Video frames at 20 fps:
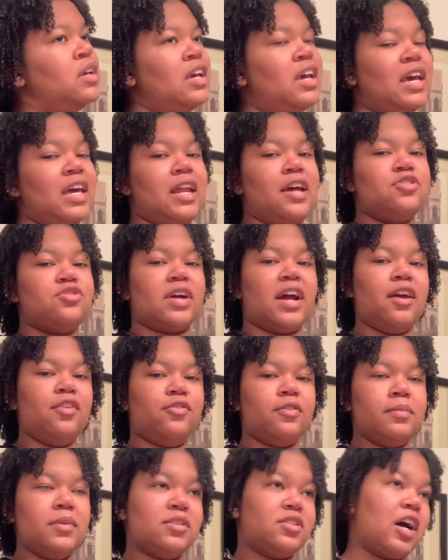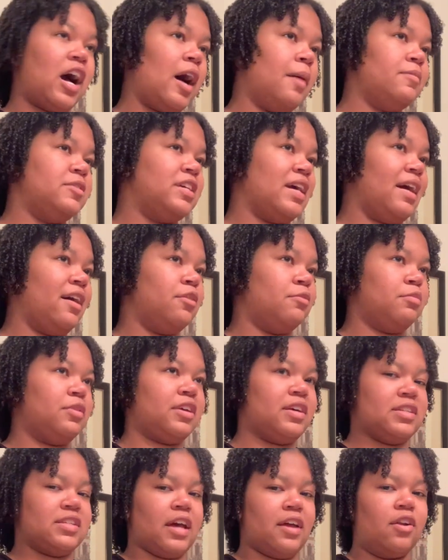And I dry it from the top down
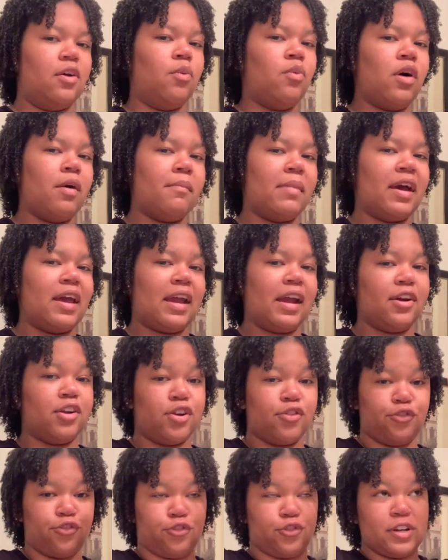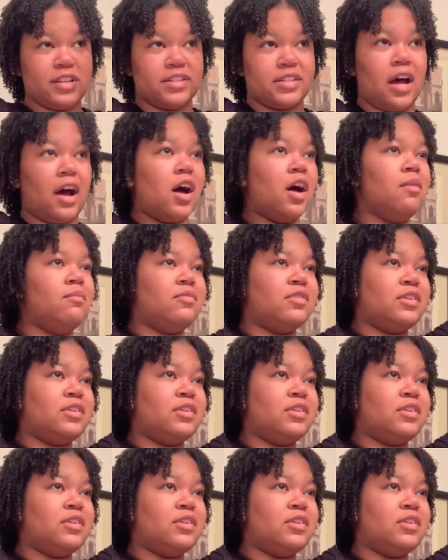because I don't want my hair to frizz up.